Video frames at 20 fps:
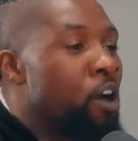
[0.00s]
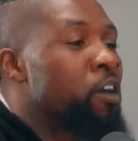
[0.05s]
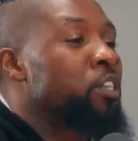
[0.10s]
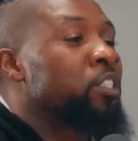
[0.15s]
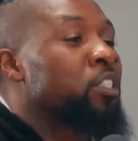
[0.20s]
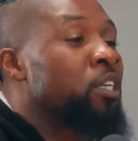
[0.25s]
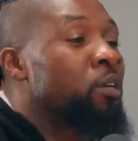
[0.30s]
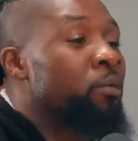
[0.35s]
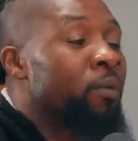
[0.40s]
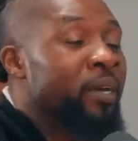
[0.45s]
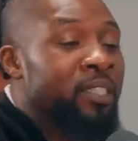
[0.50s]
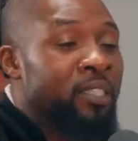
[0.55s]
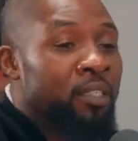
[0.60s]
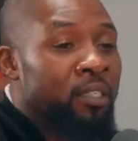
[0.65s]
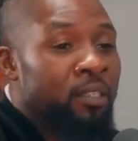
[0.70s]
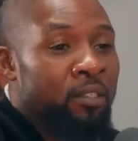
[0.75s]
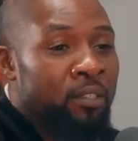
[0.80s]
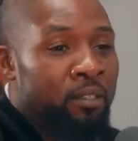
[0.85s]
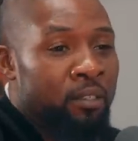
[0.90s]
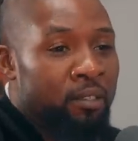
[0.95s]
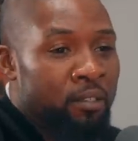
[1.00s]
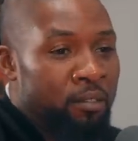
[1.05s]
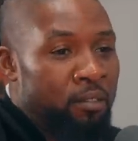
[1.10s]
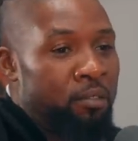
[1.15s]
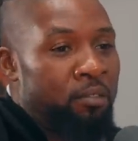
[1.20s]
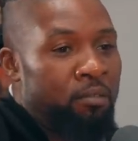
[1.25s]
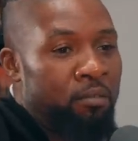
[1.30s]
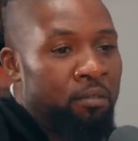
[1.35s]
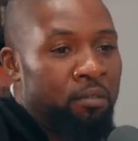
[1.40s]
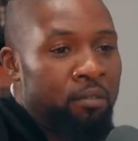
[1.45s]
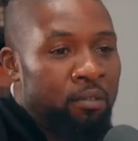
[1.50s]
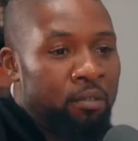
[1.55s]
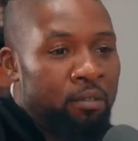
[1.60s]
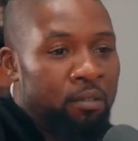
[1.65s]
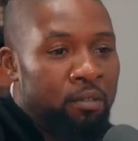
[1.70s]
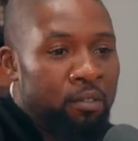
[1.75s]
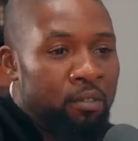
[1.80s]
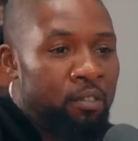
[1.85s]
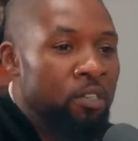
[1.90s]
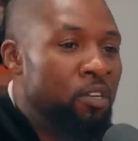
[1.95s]
Our generation
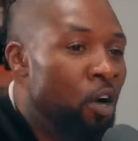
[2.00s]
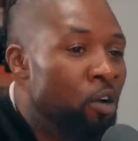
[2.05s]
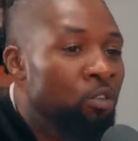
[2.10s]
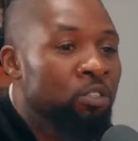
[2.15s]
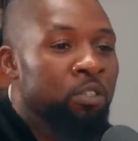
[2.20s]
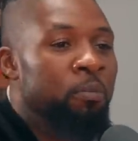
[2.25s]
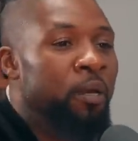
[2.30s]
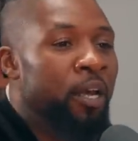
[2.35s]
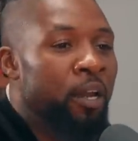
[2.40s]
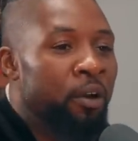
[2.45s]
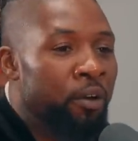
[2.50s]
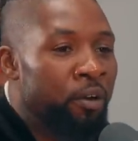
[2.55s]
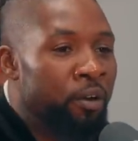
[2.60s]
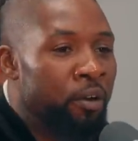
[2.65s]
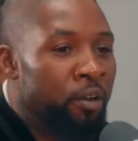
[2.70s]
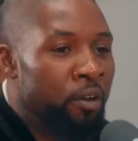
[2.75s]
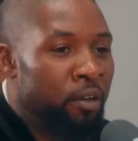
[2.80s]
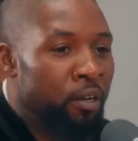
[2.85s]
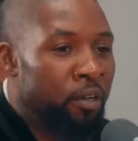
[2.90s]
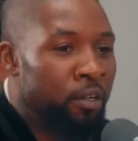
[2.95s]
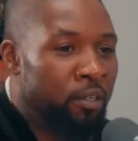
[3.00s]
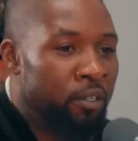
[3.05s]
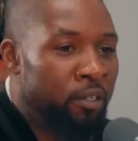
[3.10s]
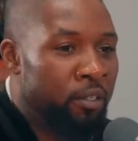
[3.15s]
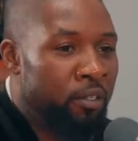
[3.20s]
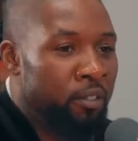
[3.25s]
knows better. Yeah.